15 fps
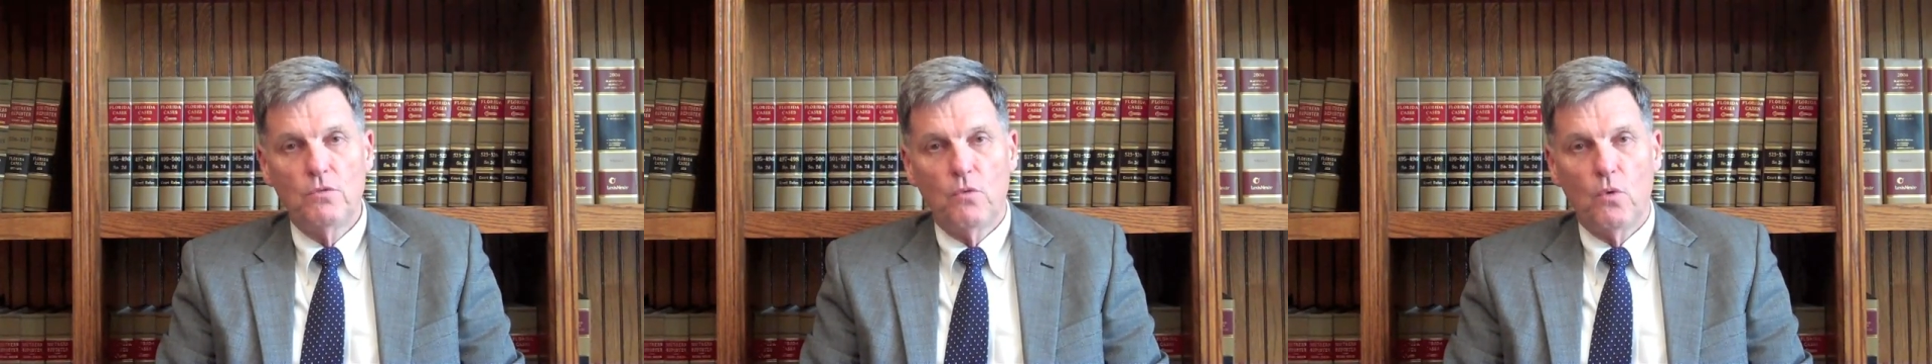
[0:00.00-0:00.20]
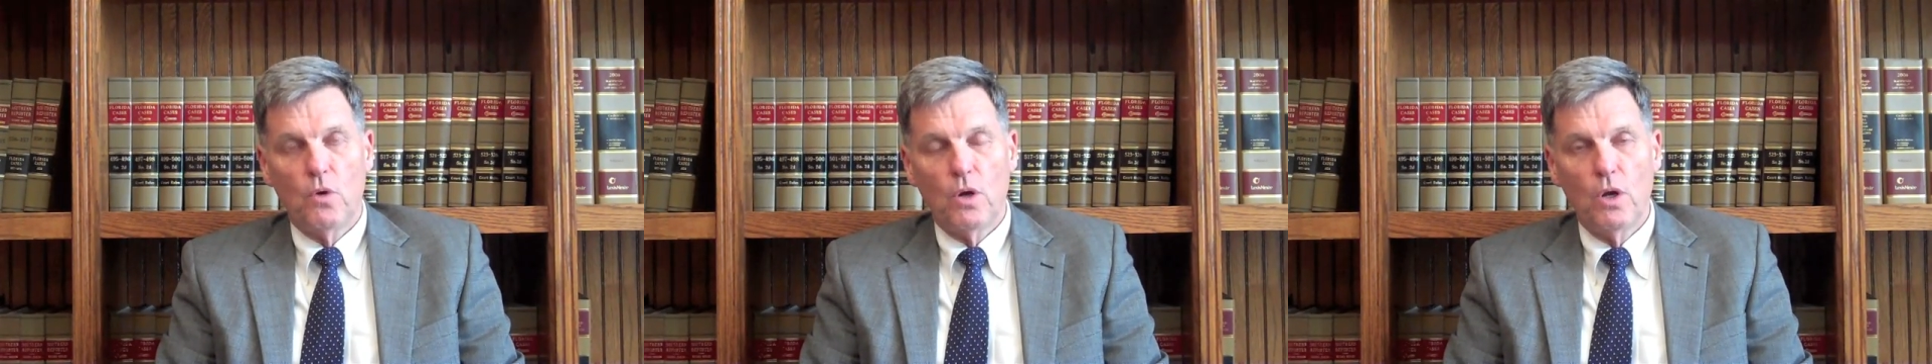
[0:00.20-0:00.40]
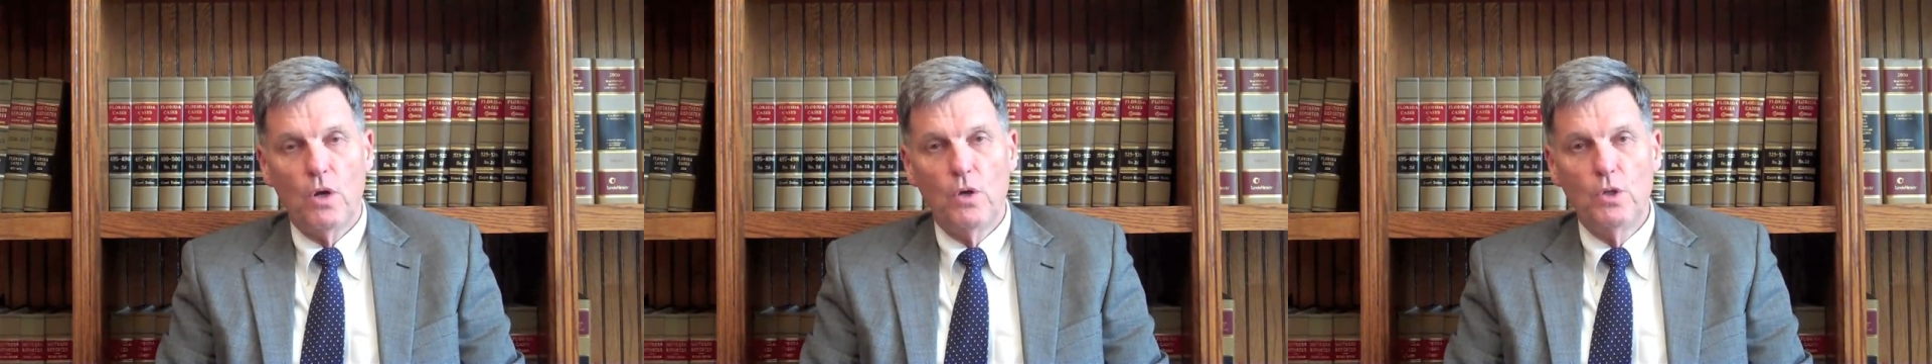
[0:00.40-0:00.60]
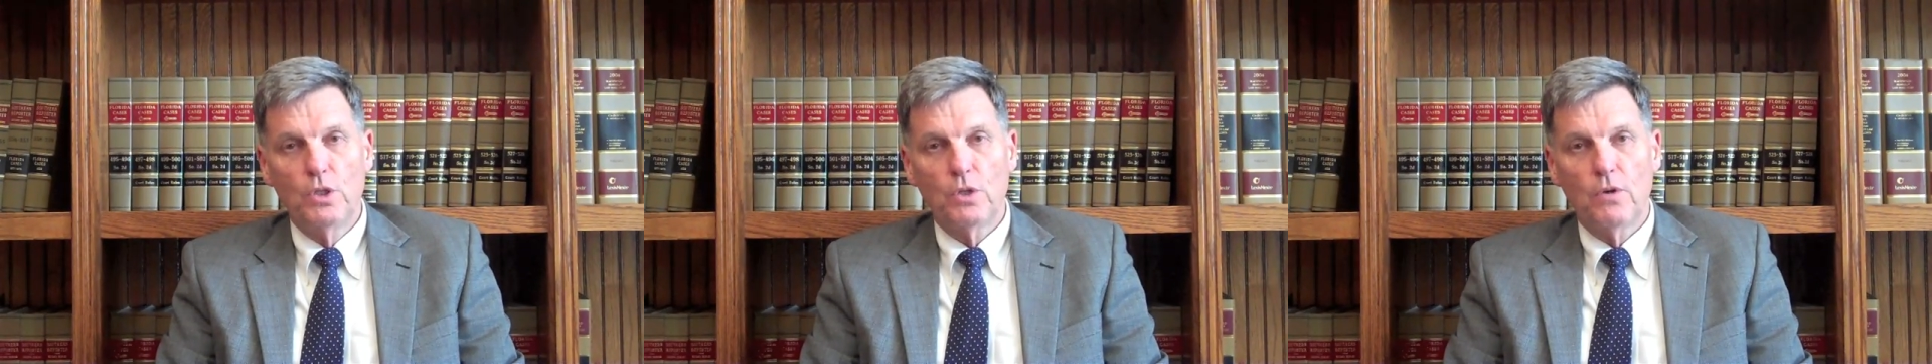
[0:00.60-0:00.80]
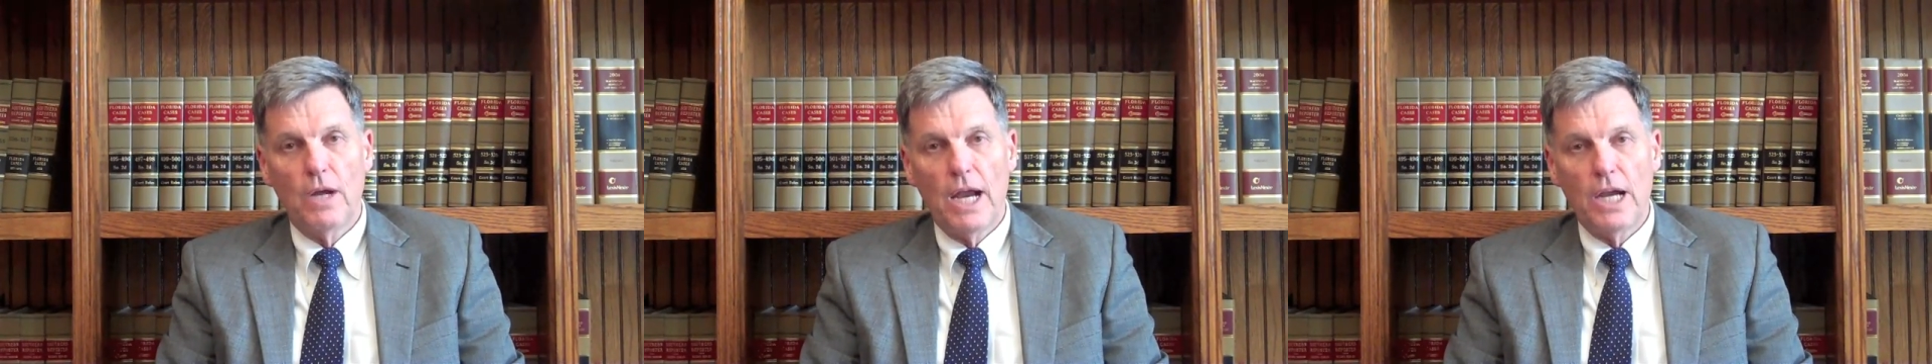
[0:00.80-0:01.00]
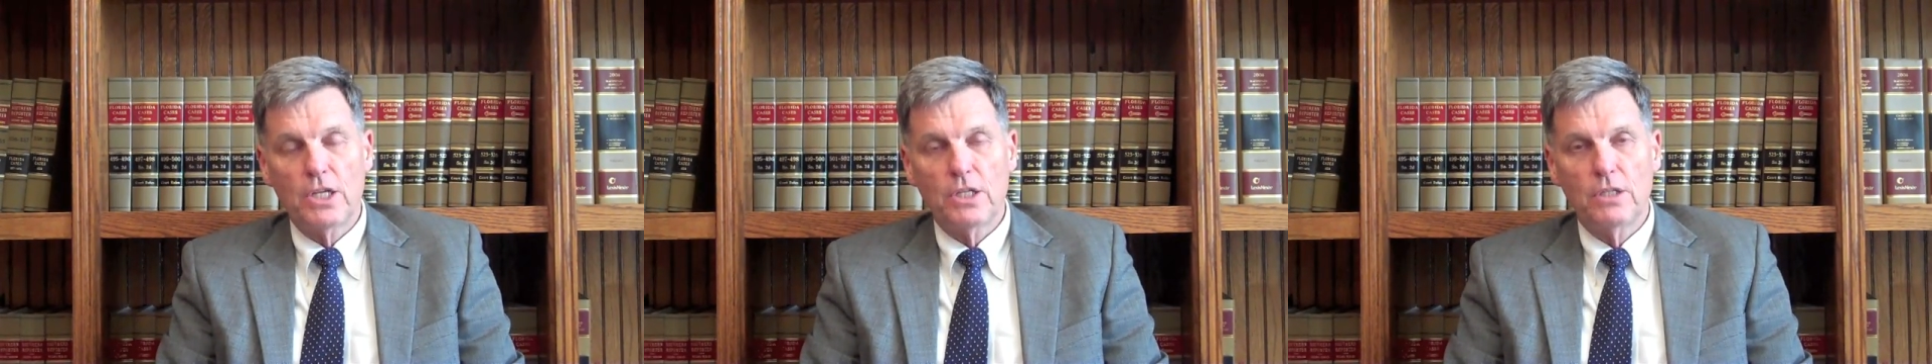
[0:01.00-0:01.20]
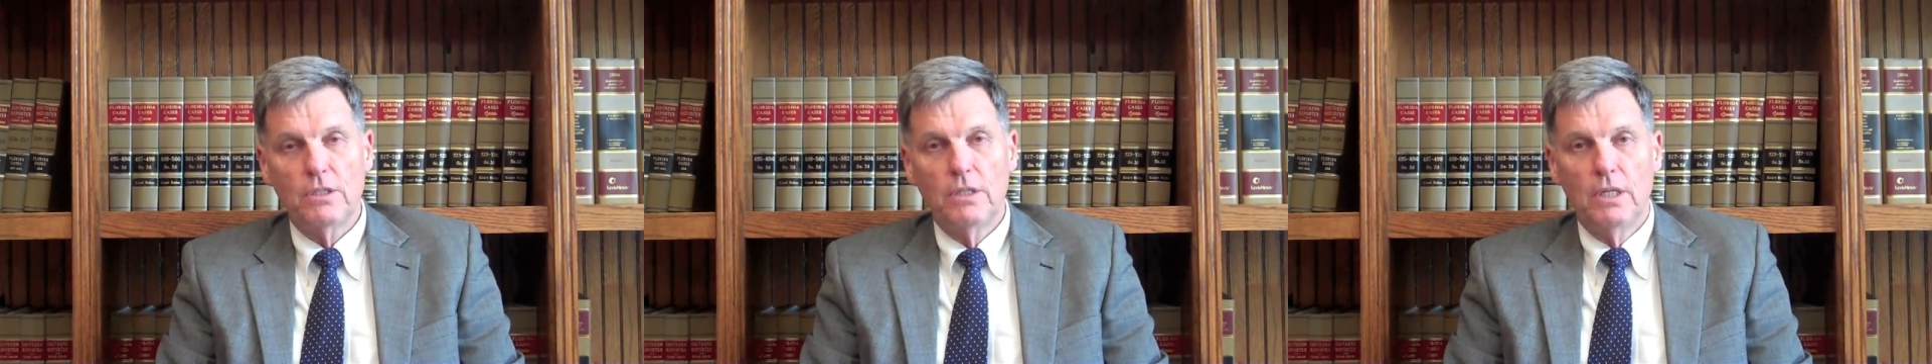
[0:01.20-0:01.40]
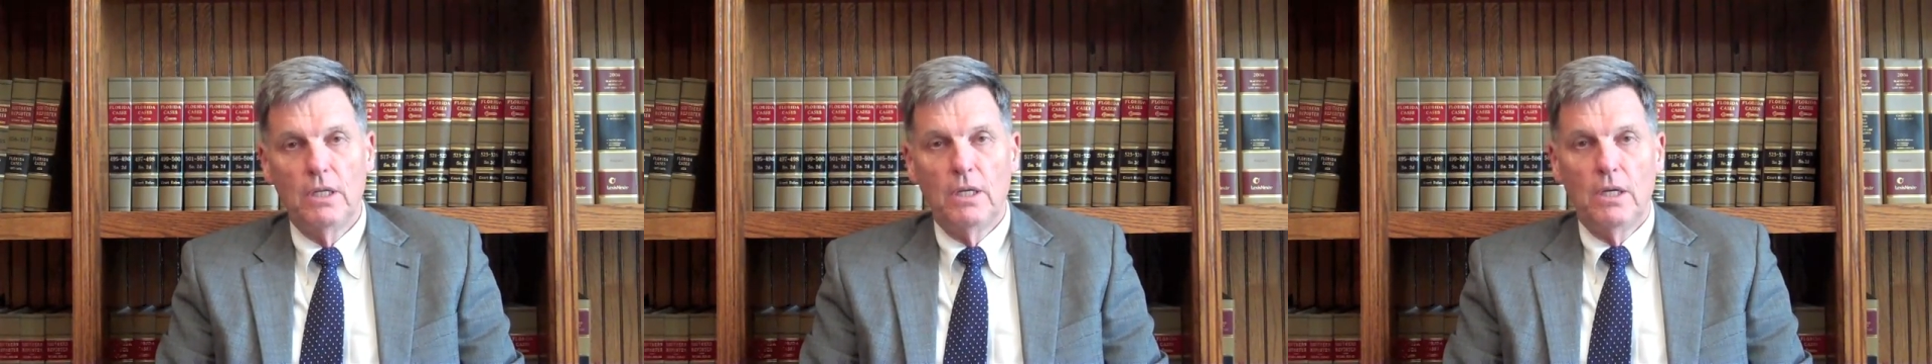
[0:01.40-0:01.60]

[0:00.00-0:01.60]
foreclosure action,